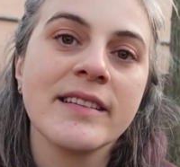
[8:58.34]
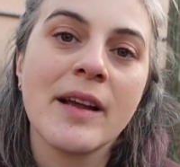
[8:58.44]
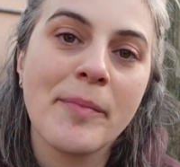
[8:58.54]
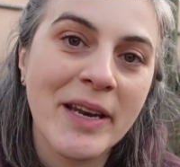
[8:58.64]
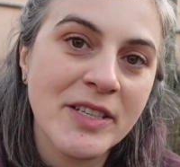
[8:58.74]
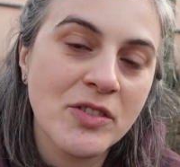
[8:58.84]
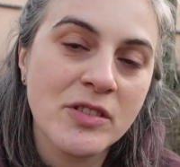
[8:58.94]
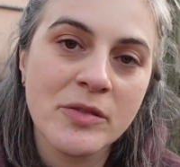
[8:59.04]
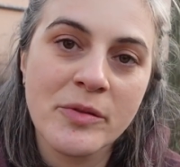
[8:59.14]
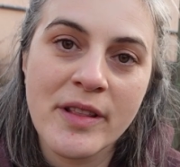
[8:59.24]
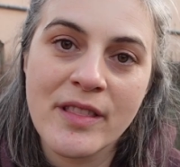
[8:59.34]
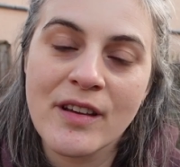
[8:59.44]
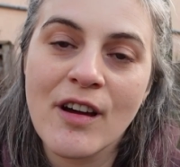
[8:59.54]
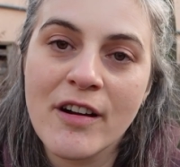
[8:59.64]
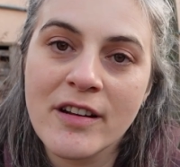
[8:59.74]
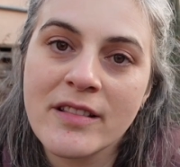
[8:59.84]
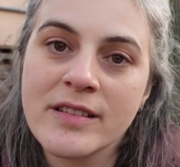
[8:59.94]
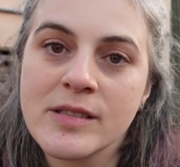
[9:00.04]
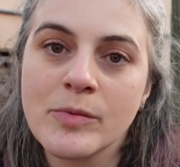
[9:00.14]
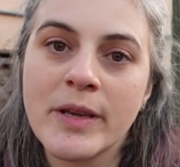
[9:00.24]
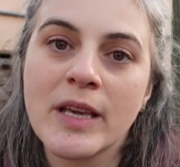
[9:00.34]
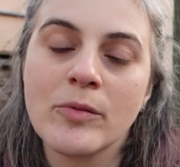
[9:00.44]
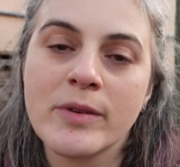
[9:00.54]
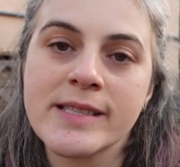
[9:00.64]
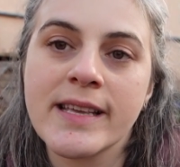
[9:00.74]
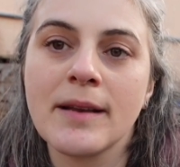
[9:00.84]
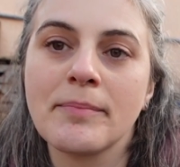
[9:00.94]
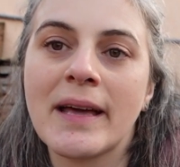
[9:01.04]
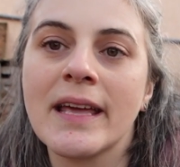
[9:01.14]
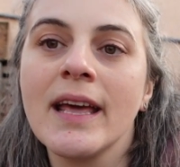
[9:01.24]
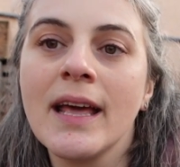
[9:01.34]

that I managed to do in the garden this week was get my